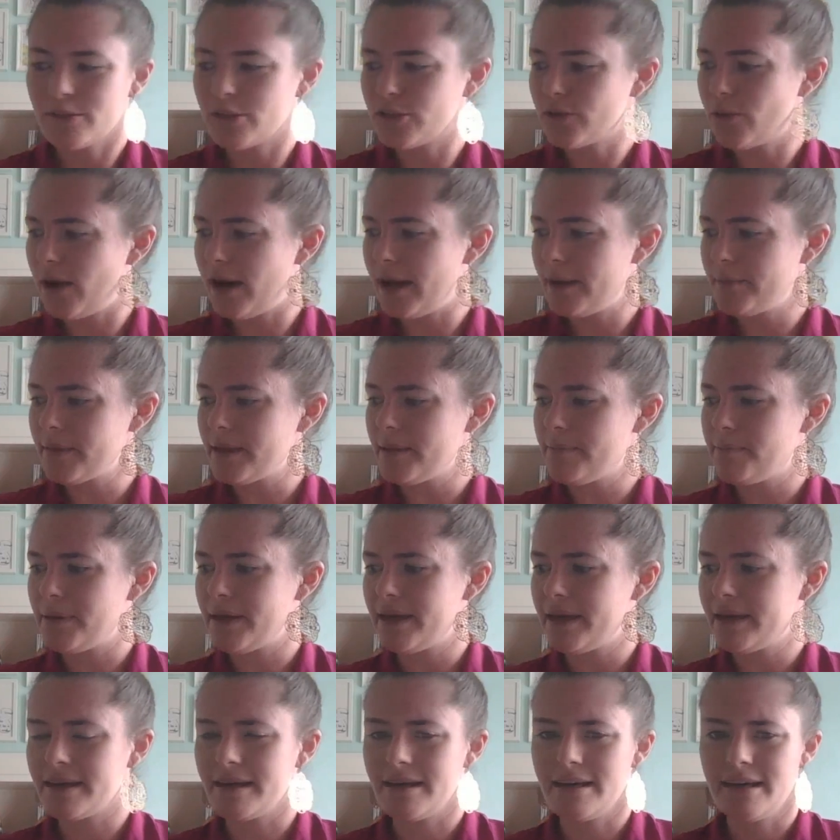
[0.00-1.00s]
So I'm going
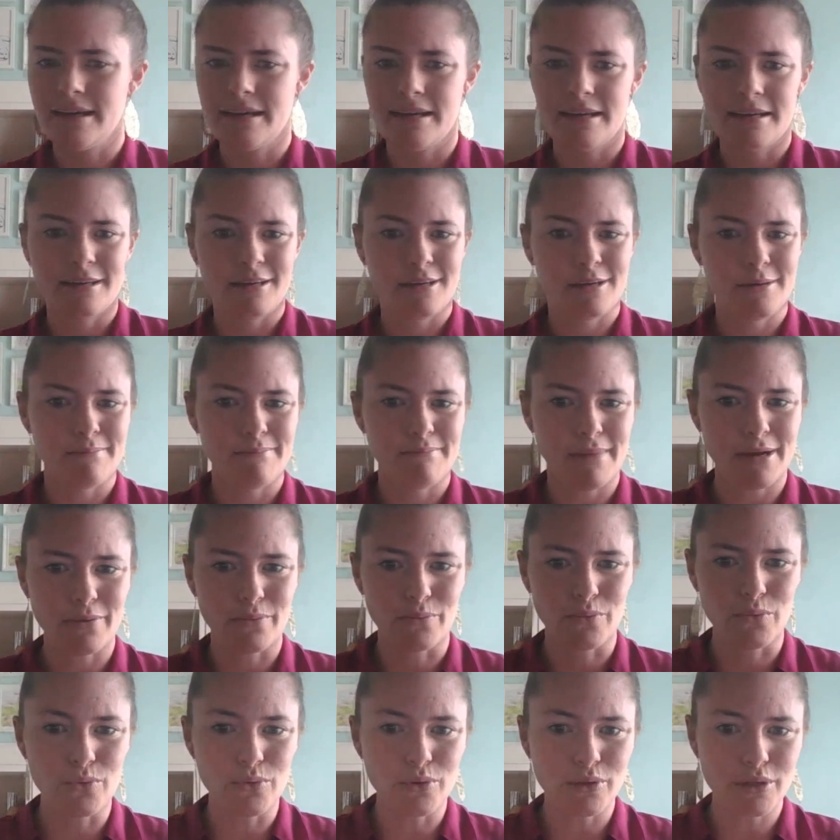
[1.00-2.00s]
to pick my
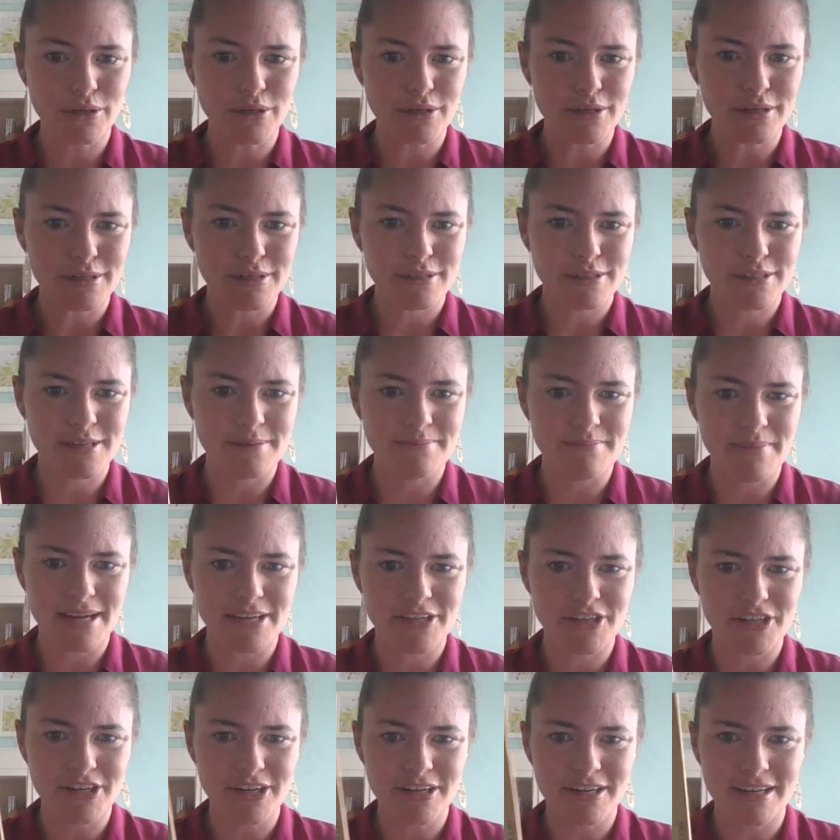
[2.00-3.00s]
ruler to
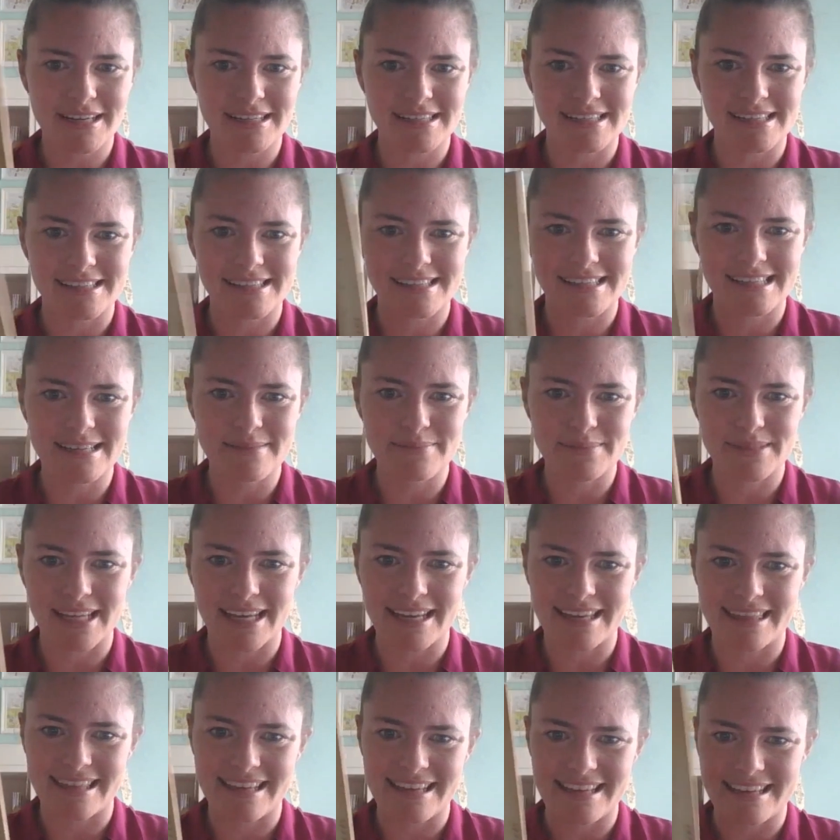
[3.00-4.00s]
measure because it seems
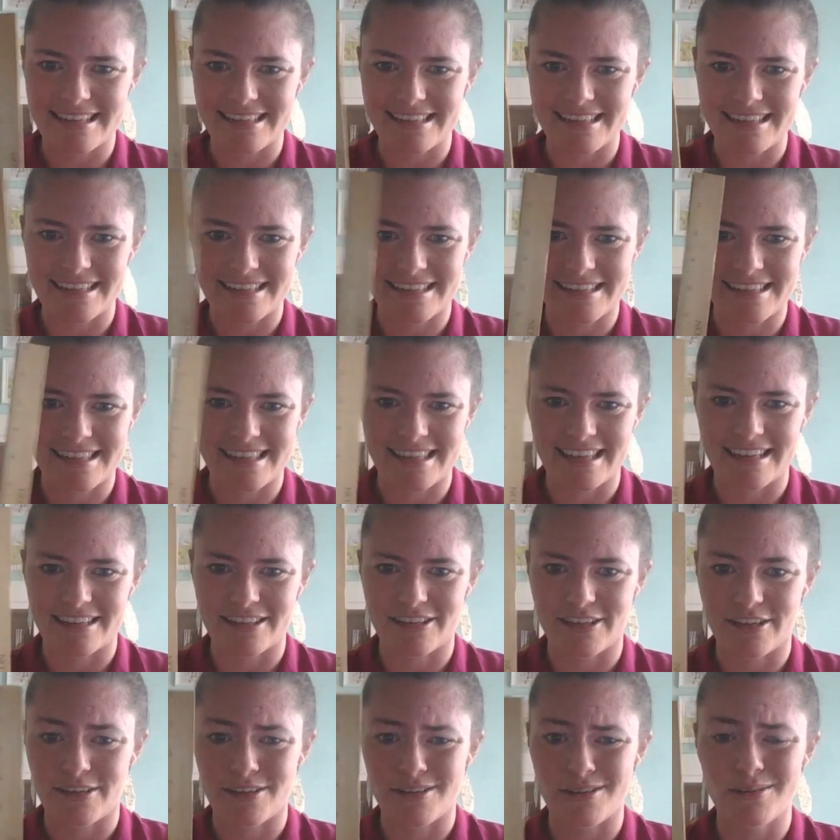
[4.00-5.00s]
like the easiest
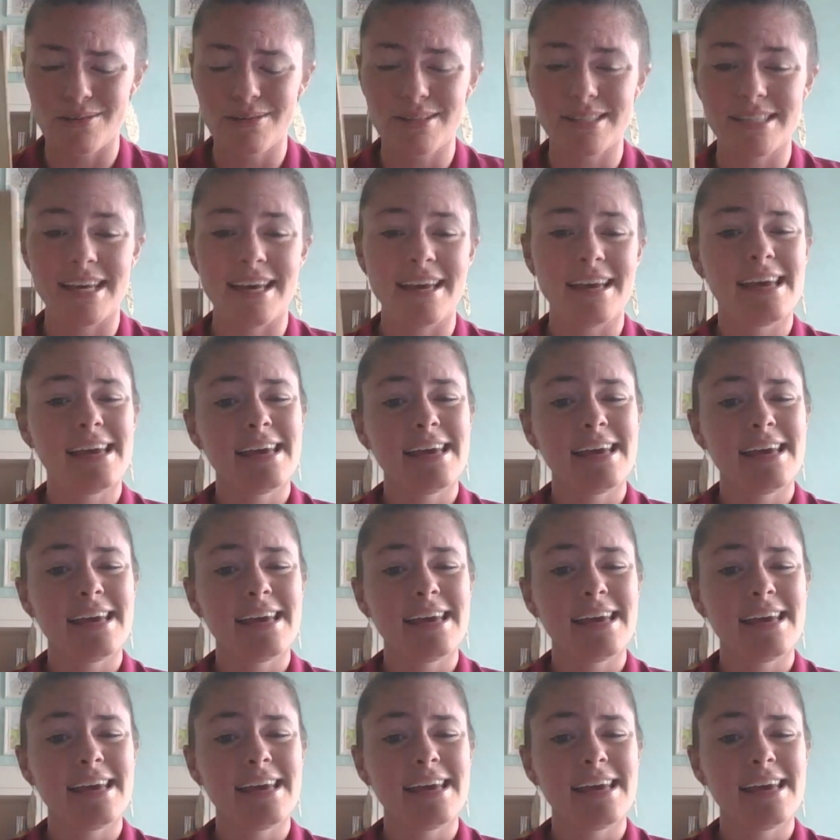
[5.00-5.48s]
thing to use.